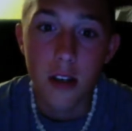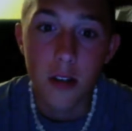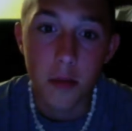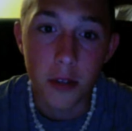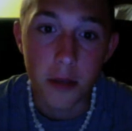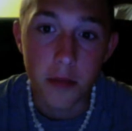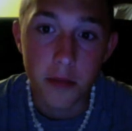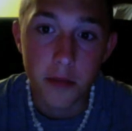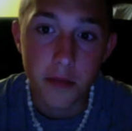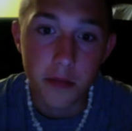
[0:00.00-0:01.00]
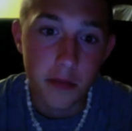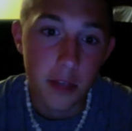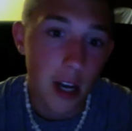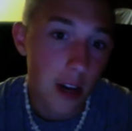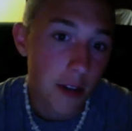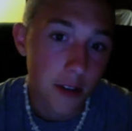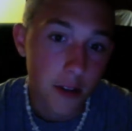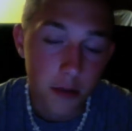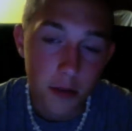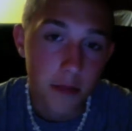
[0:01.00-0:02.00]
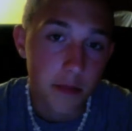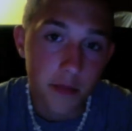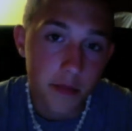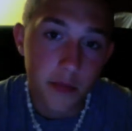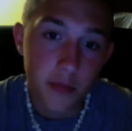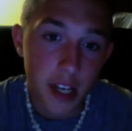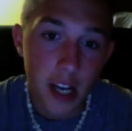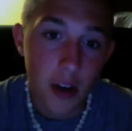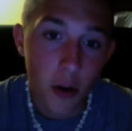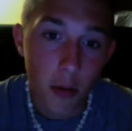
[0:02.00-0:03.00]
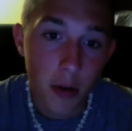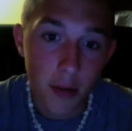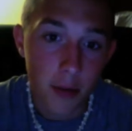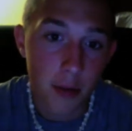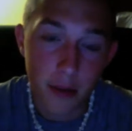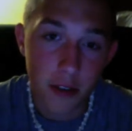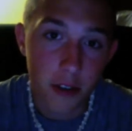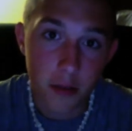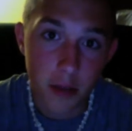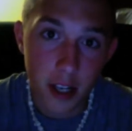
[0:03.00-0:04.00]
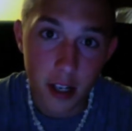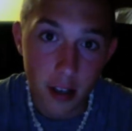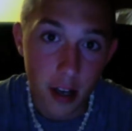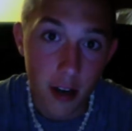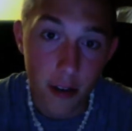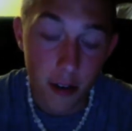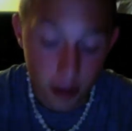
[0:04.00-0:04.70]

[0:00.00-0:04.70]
But, I don't know. They got Culpepper. Maybe he'll come back. I don't know.